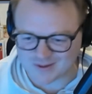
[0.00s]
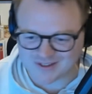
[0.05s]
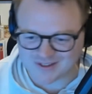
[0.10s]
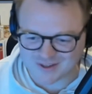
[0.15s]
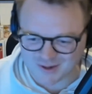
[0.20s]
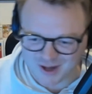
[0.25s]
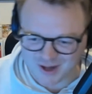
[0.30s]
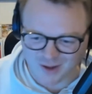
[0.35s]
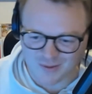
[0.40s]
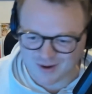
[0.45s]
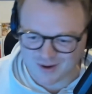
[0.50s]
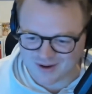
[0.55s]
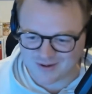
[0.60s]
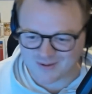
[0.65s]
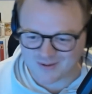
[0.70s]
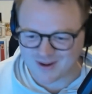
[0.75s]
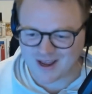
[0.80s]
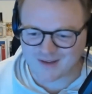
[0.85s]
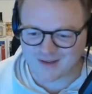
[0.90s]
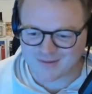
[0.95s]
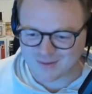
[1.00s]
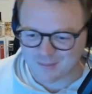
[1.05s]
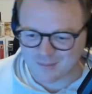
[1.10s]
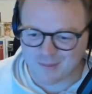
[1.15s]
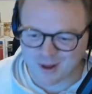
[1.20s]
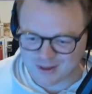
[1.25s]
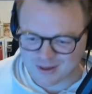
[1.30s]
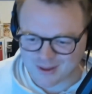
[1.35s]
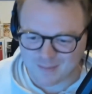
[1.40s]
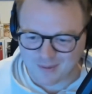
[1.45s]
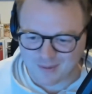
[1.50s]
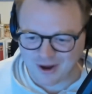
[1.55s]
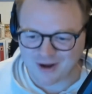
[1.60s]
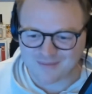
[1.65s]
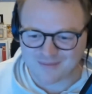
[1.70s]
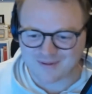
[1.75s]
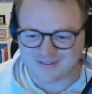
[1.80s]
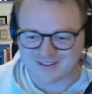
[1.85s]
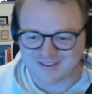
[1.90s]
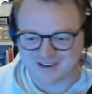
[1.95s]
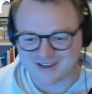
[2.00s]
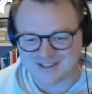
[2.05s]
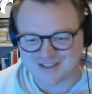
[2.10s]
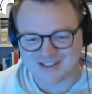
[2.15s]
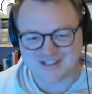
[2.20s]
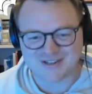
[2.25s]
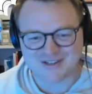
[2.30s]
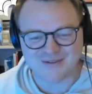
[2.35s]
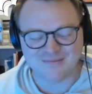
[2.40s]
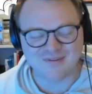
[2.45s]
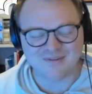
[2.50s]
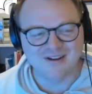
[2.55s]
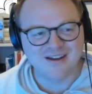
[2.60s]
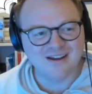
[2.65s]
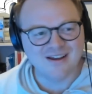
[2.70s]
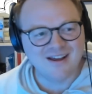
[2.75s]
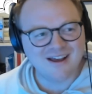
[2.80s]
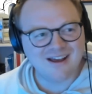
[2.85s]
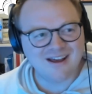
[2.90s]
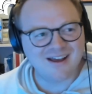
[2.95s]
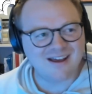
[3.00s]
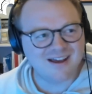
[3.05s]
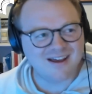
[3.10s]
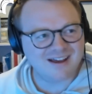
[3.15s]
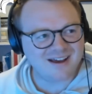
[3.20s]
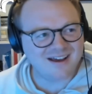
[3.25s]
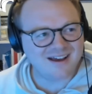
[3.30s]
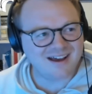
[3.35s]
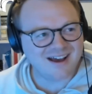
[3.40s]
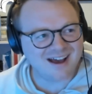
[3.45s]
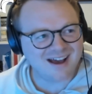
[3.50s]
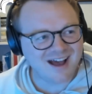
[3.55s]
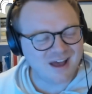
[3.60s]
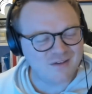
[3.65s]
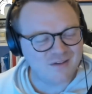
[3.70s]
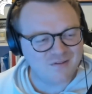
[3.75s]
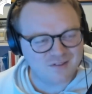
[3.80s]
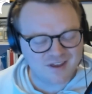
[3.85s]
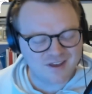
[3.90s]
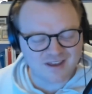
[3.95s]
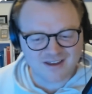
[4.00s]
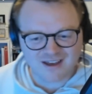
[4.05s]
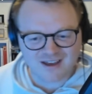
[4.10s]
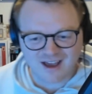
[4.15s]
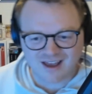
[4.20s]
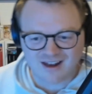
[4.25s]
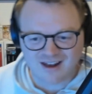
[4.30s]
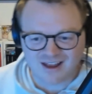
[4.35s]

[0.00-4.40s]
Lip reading: So now we have the bottom of the continuum. I think I